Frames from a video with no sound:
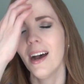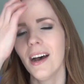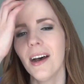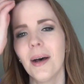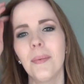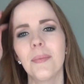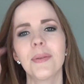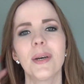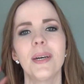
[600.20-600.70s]

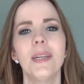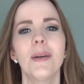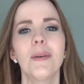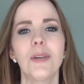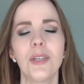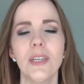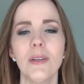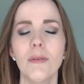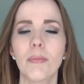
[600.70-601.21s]
um, so I know
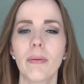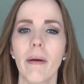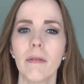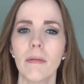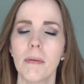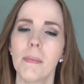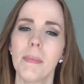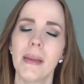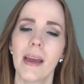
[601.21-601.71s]
she would
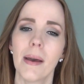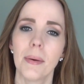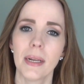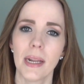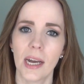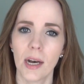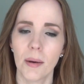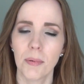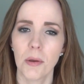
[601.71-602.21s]
probably be able
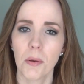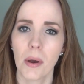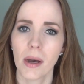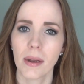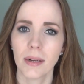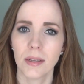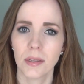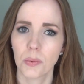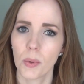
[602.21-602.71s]
to help you
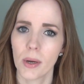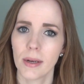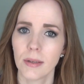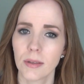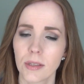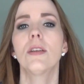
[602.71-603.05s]
out as well.